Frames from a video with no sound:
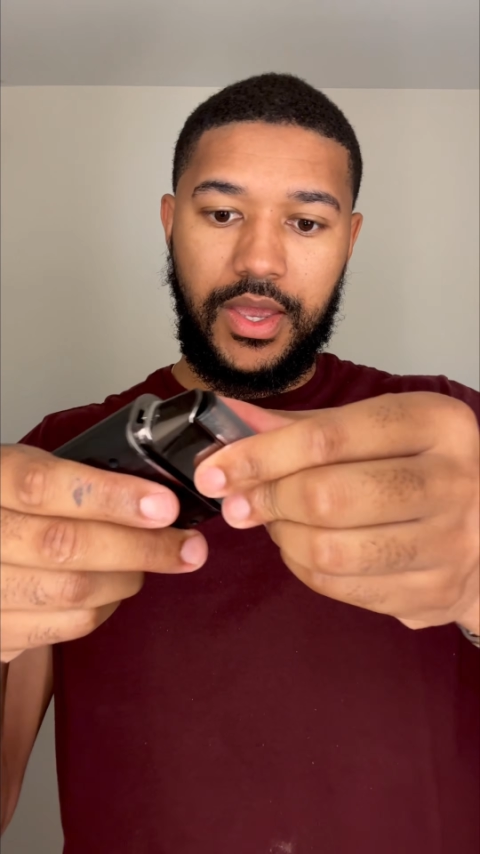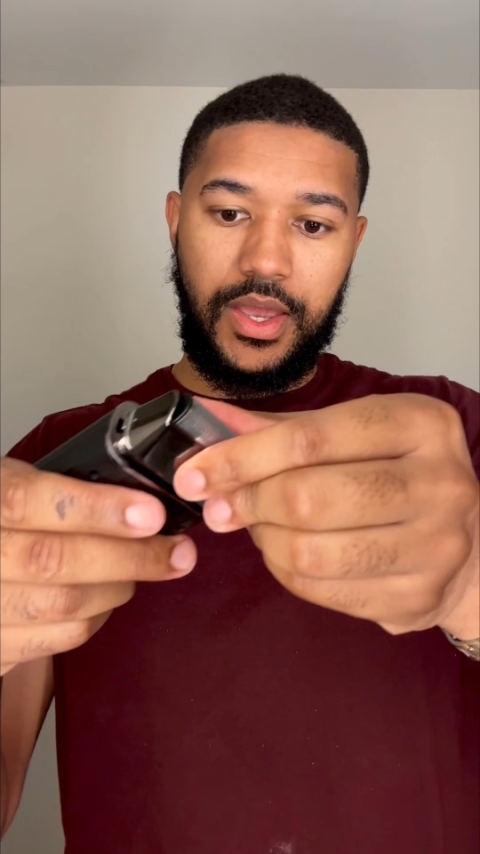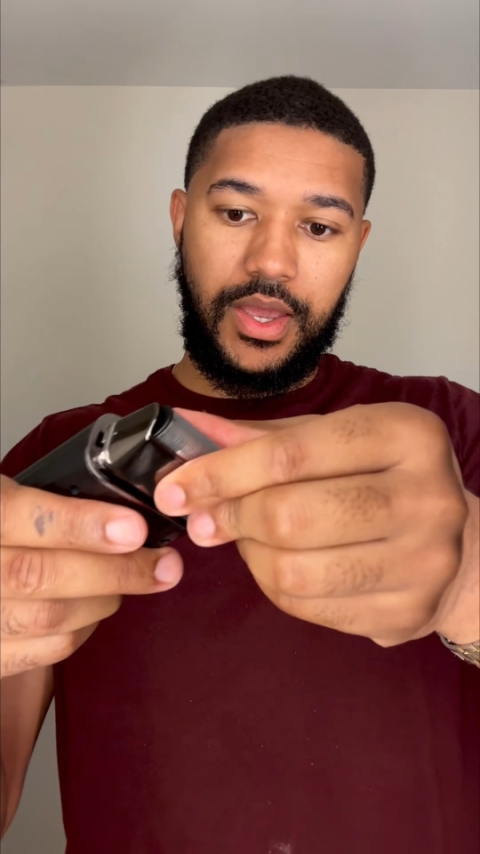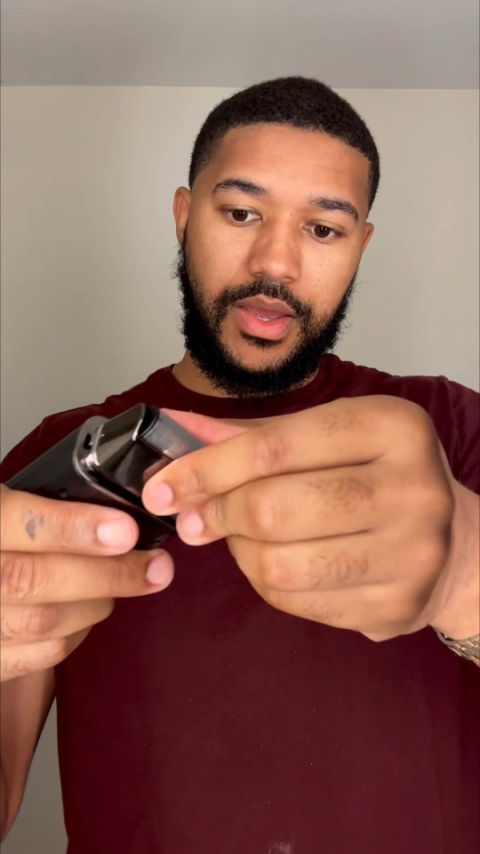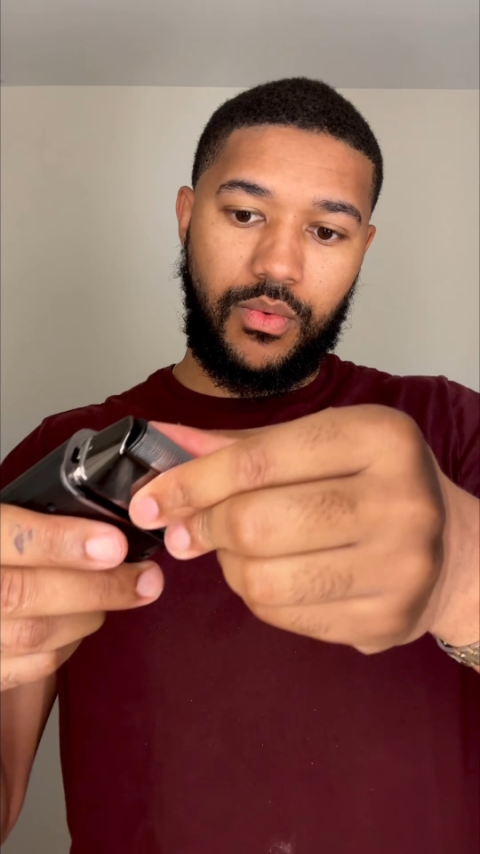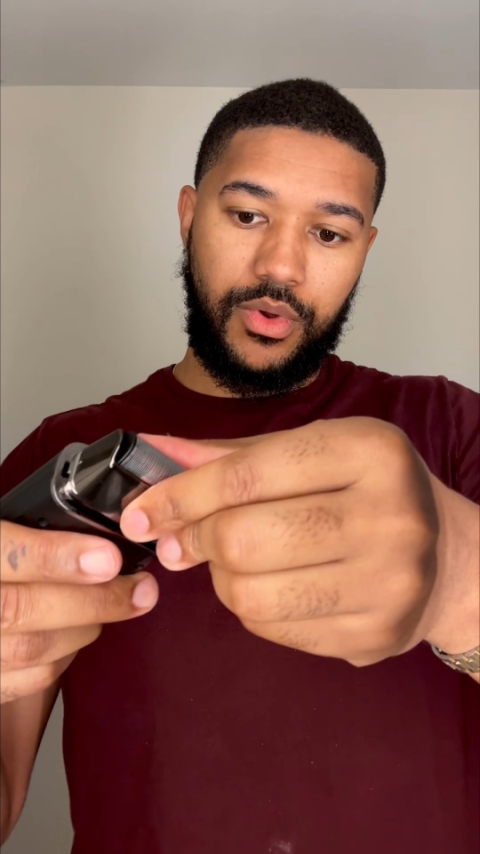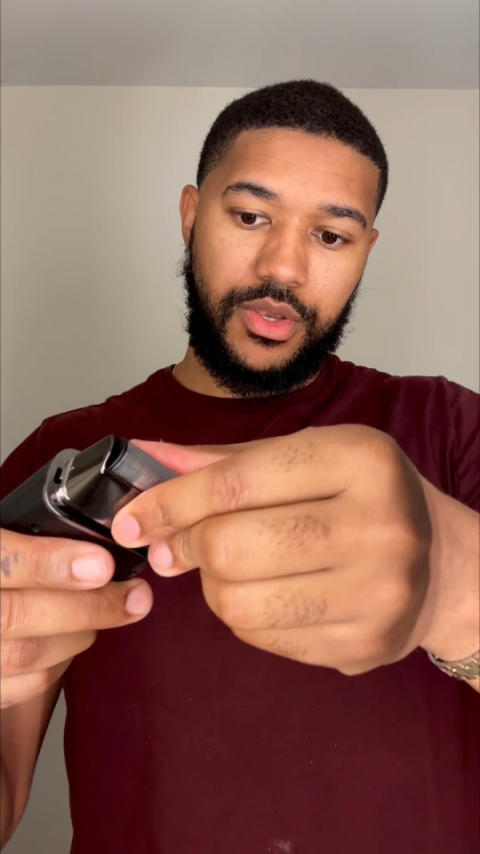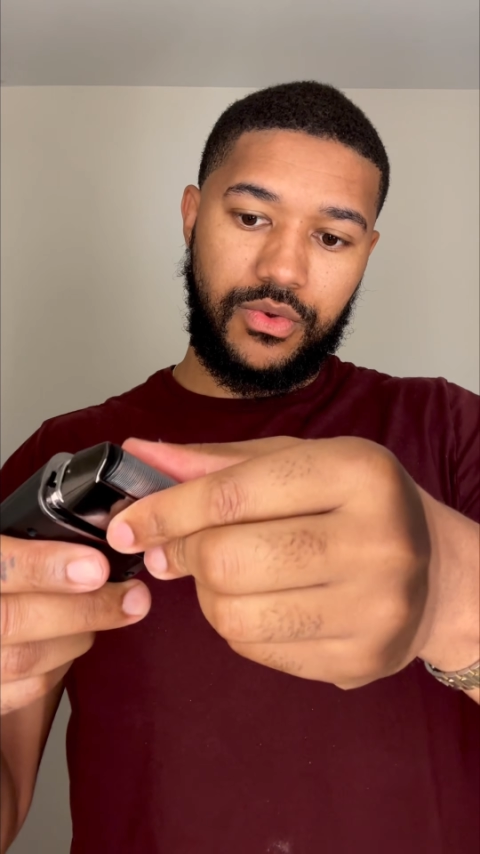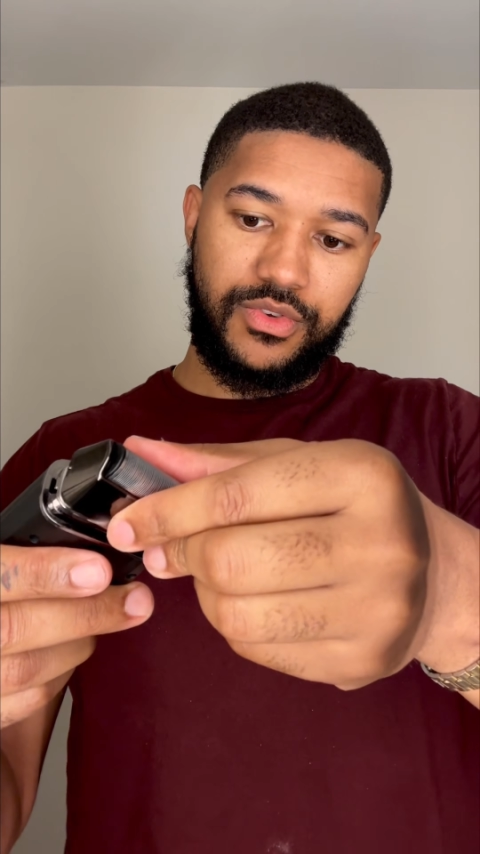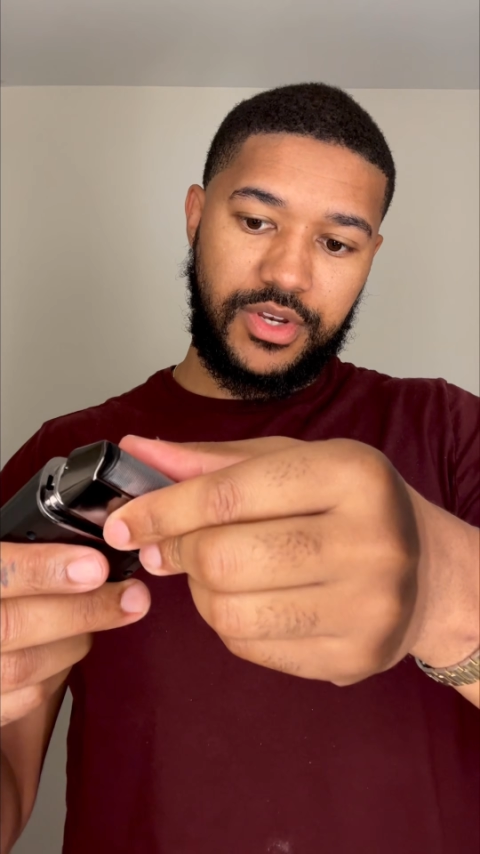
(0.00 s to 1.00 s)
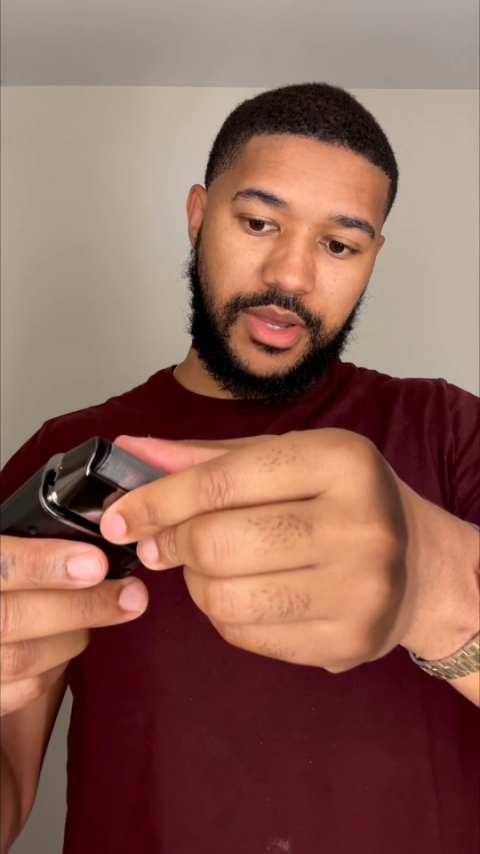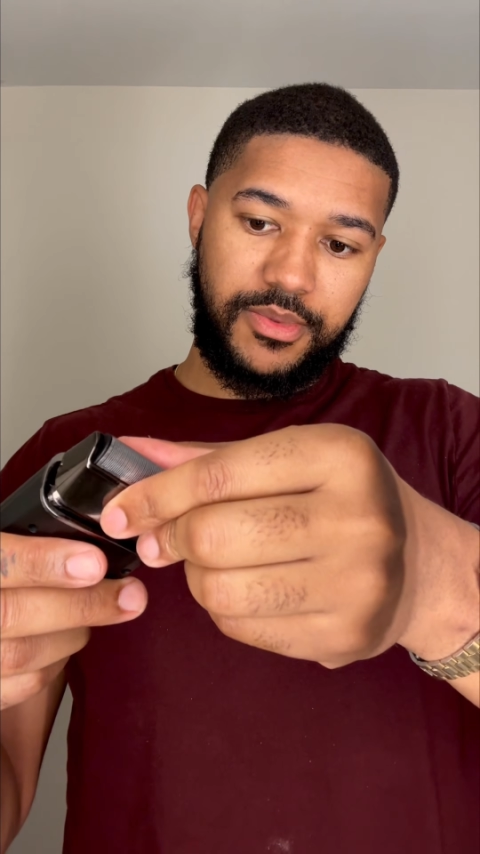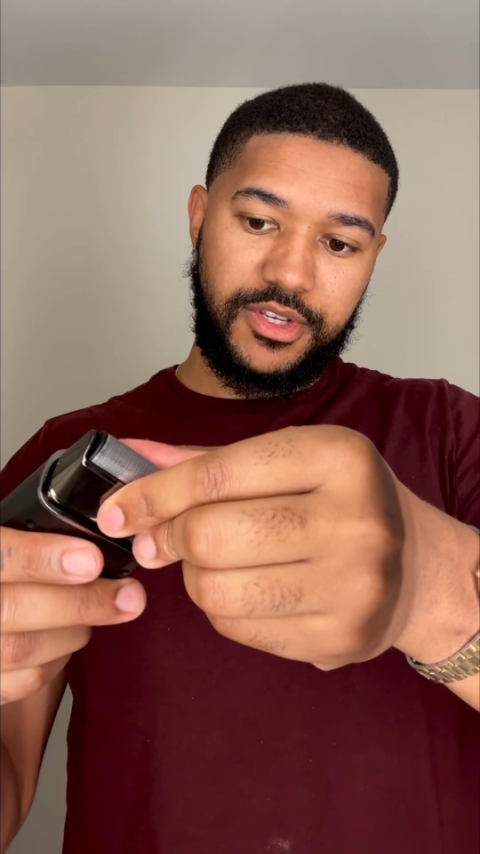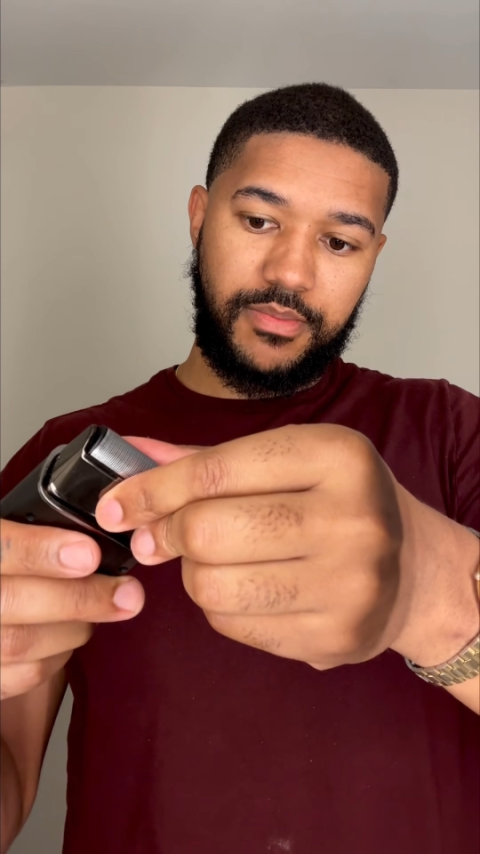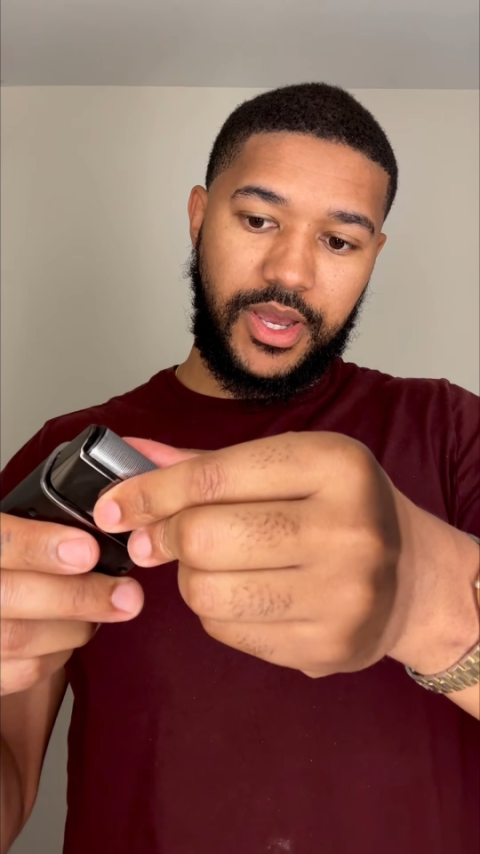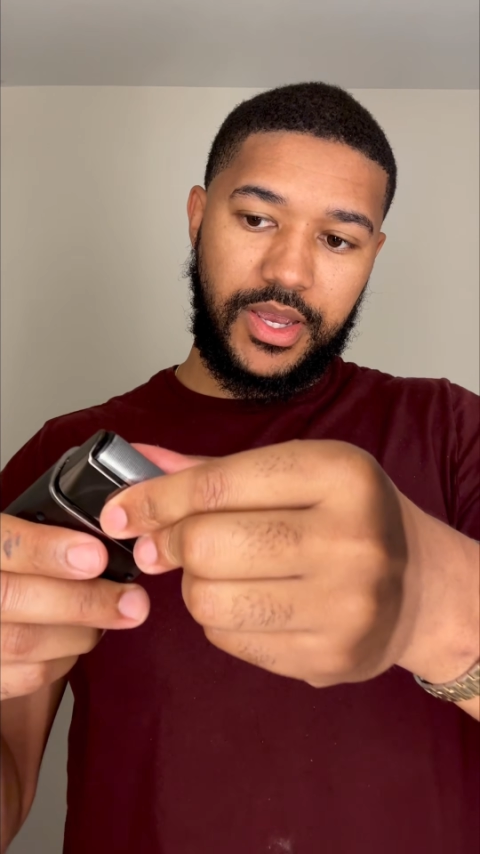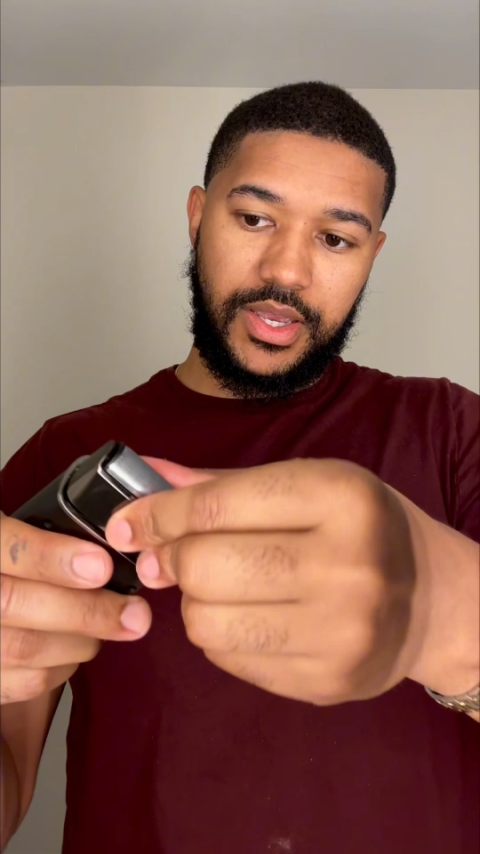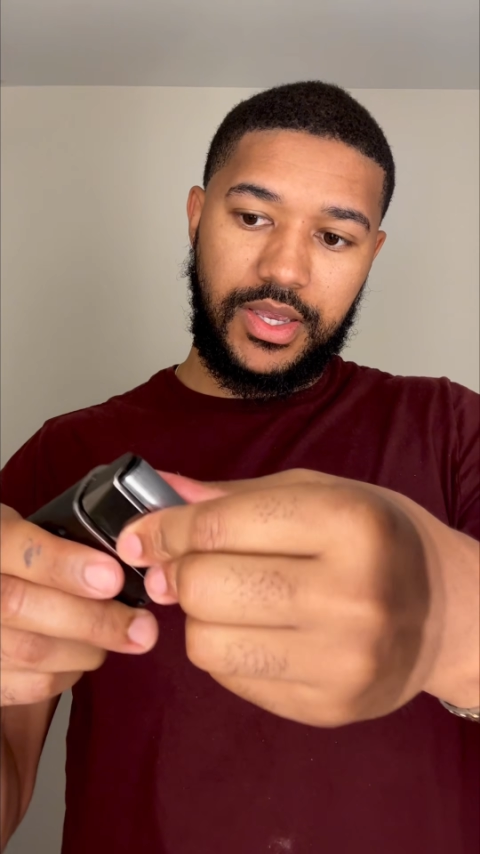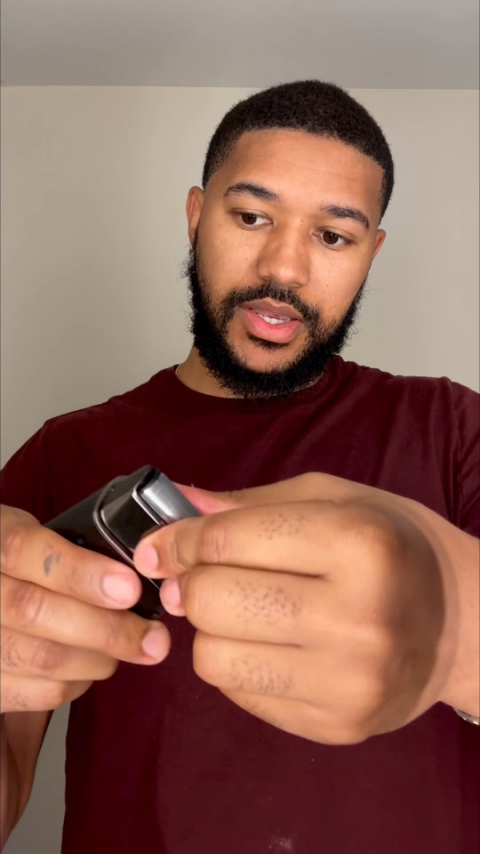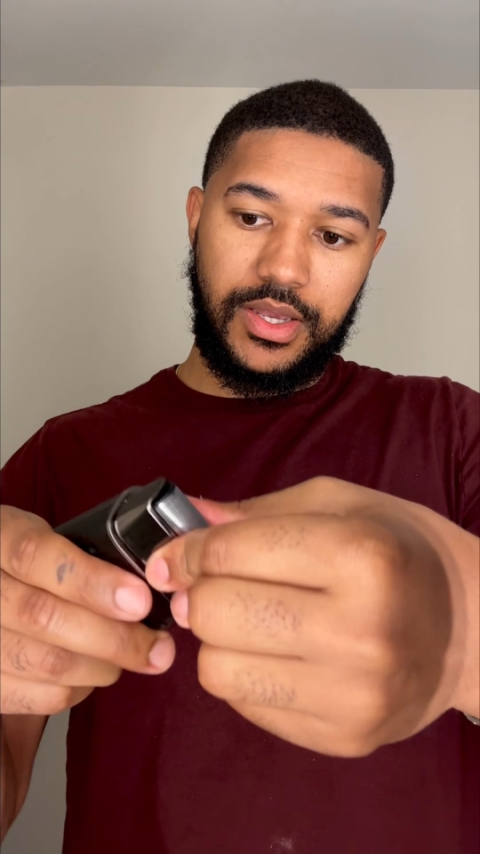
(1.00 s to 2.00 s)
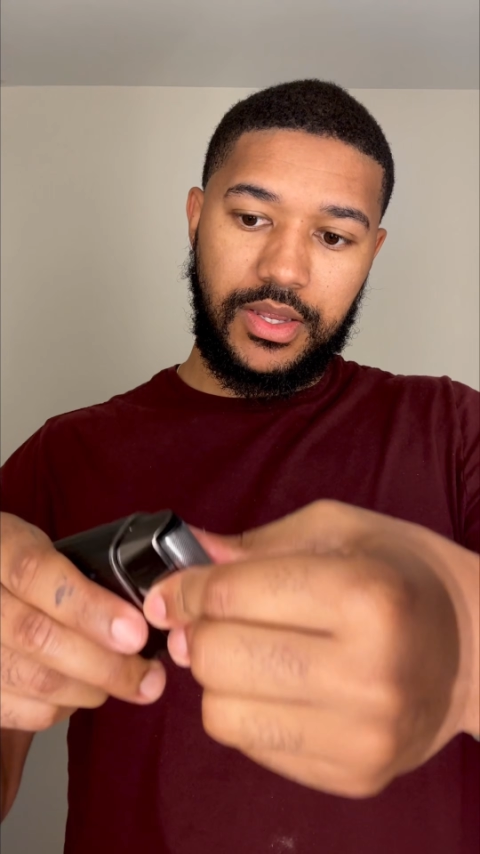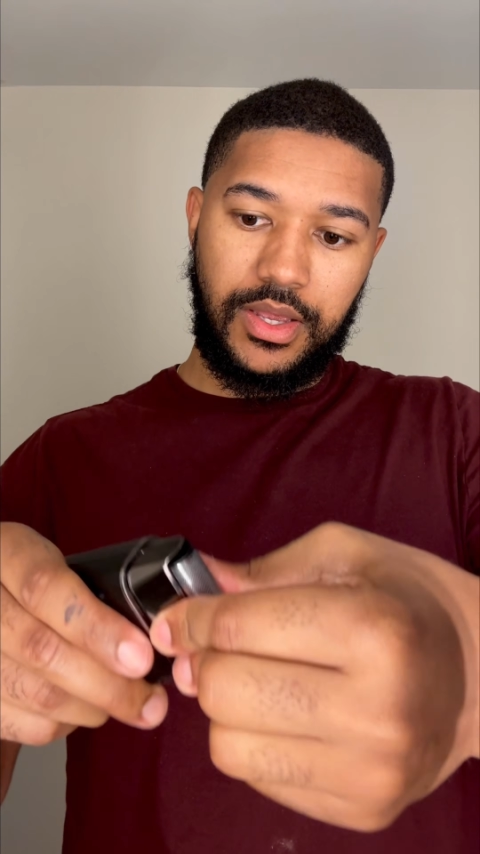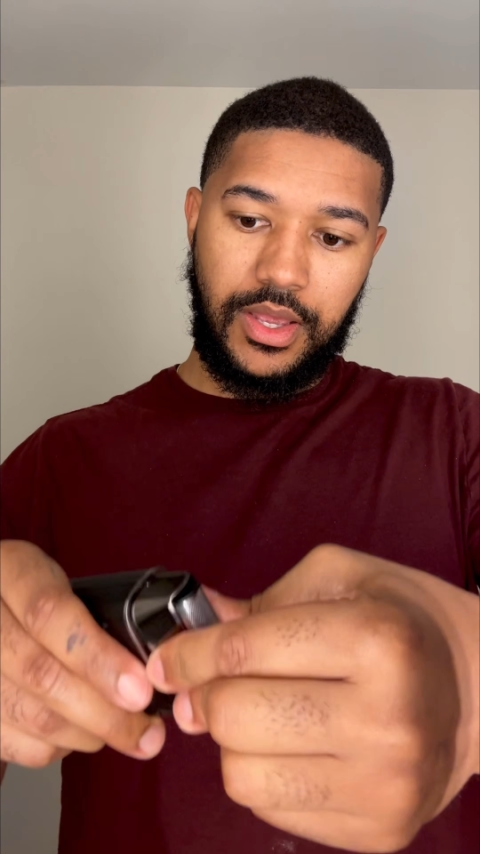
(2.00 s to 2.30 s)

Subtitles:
And when you snap this back in,